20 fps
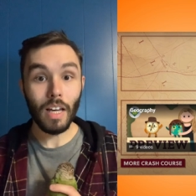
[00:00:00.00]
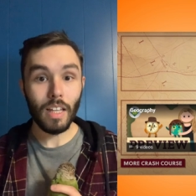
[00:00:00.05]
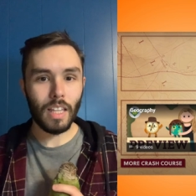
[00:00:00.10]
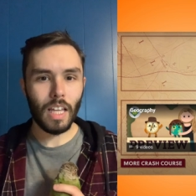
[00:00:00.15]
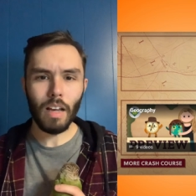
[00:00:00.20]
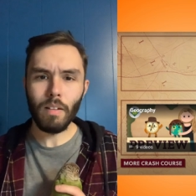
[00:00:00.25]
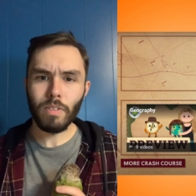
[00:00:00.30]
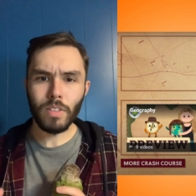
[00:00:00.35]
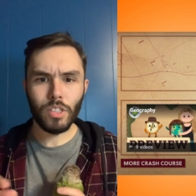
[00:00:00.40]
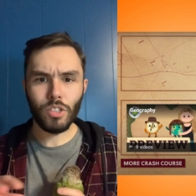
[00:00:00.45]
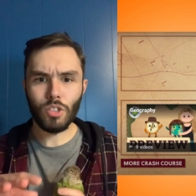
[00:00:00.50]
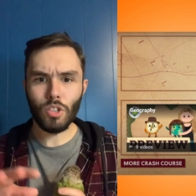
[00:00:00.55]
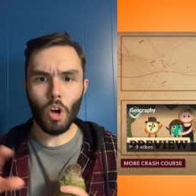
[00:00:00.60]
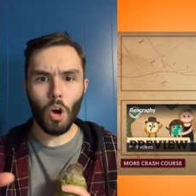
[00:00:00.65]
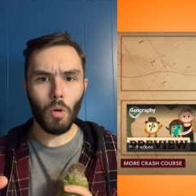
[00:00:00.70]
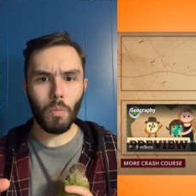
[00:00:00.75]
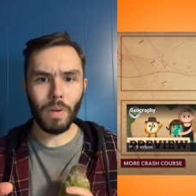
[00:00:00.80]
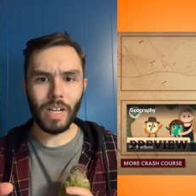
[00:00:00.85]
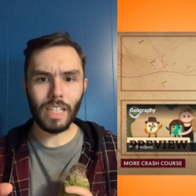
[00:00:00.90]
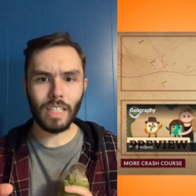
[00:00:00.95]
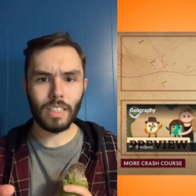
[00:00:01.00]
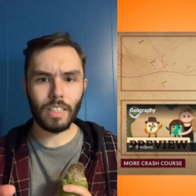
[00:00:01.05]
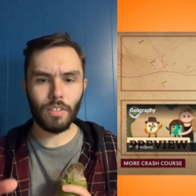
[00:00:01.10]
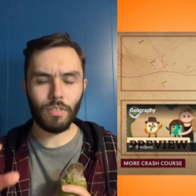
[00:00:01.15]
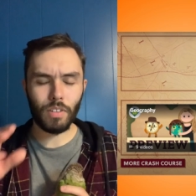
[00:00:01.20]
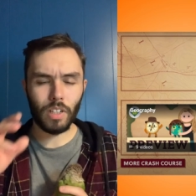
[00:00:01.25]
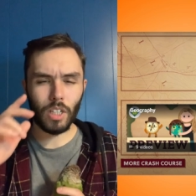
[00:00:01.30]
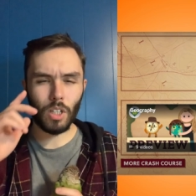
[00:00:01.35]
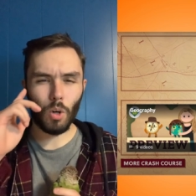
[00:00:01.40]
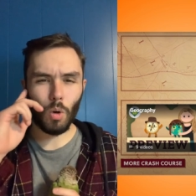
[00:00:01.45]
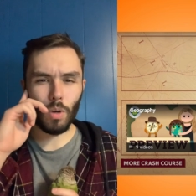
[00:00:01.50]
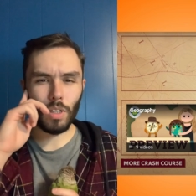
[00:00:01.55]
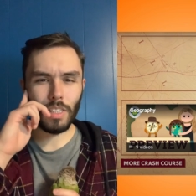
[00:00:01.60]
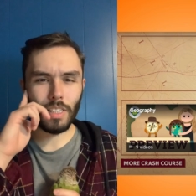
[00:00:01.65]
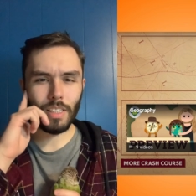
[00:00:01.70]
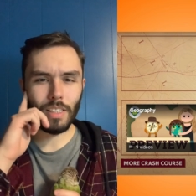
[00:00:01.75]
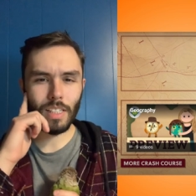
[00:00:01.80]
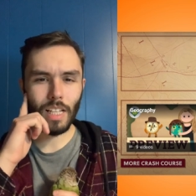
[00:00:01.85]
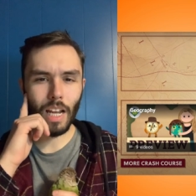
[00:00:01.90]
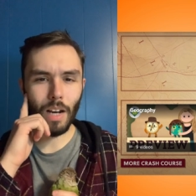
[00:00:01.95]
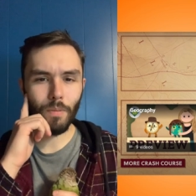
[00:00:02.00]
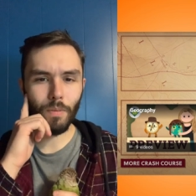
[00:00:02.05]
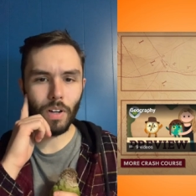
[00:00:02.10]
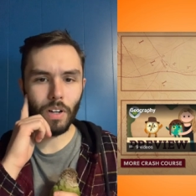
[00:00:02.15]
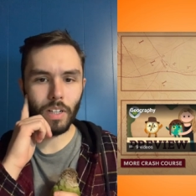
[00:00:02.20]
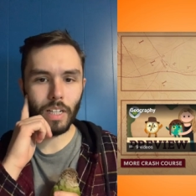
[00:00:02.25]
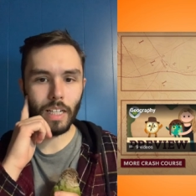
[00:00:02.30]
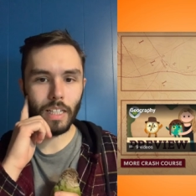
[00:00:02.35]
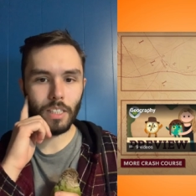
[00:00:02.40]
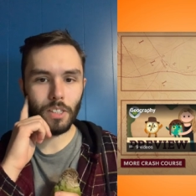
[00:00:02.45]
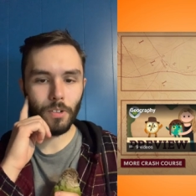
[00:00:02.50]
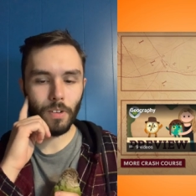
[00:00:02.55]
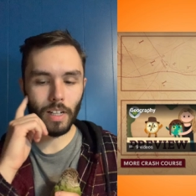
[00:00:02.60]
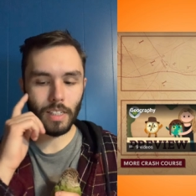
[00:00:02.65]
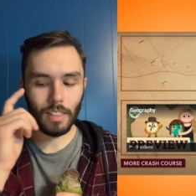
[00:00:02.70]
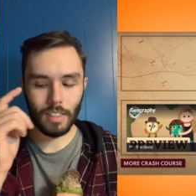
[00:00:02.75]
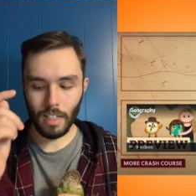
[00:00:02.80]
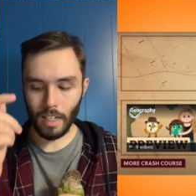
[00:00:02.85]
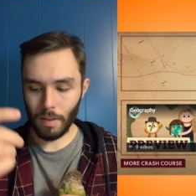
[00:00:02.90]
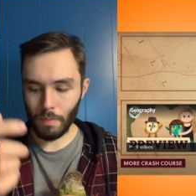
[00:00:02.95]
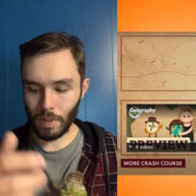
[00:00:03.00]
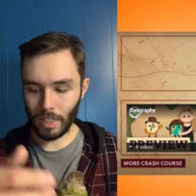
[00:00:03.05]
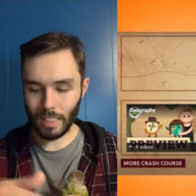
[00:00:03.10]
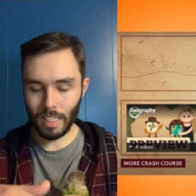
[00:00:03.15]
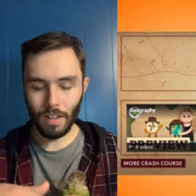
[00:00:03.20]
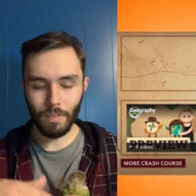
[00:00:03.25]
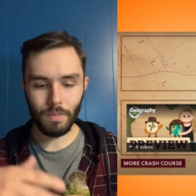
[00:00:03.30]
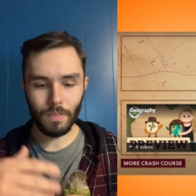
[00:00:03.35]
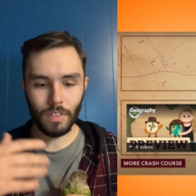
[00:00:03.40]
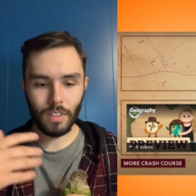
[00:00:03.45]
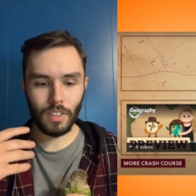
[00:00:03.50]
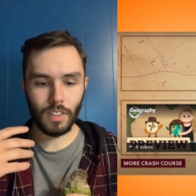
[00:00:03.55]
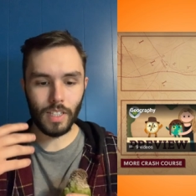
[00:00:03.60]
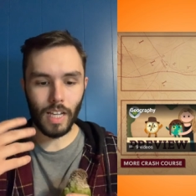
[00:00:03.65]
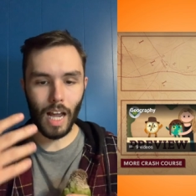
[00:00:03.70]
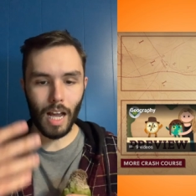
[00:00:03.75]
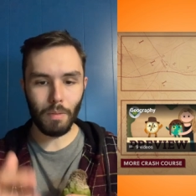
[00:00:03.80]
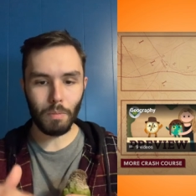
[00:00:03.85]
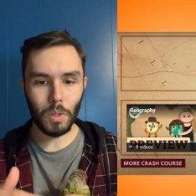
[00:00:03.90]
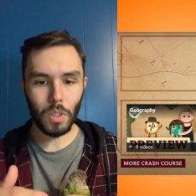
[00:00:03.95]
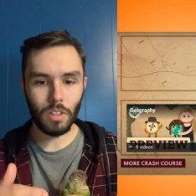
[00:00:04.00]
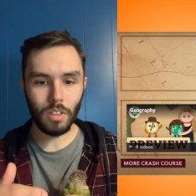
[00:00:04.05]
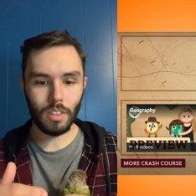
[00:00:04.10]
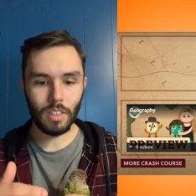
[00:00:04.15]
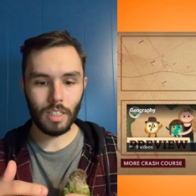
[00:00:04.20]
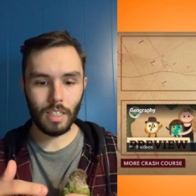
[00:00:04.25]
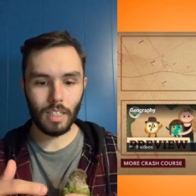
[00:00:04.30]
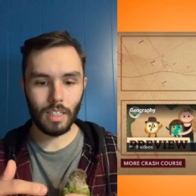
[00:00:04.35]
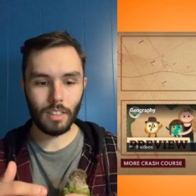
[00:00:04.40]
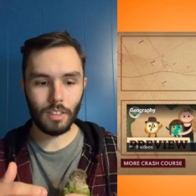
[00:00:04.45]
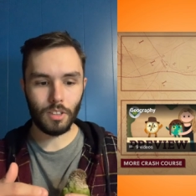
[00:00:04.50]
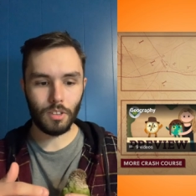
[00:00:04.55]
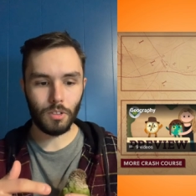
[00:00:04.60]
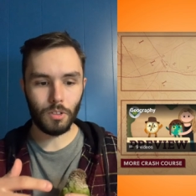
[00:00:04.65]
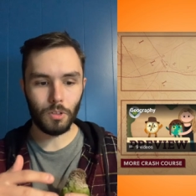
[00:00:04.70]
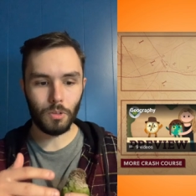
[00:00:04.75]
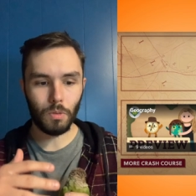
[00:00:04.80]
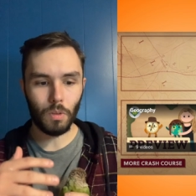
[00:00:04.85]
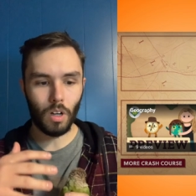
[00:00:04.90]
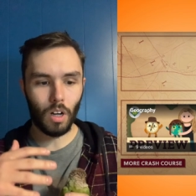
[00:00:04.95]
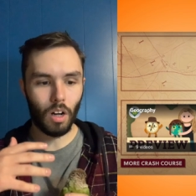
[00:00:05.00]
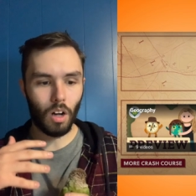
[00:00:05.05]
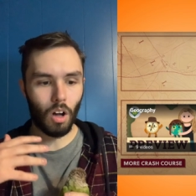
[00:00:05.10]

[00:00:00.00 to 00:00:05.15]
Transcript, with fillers: They have so many different courses that I'm very interested in because I've dabbled into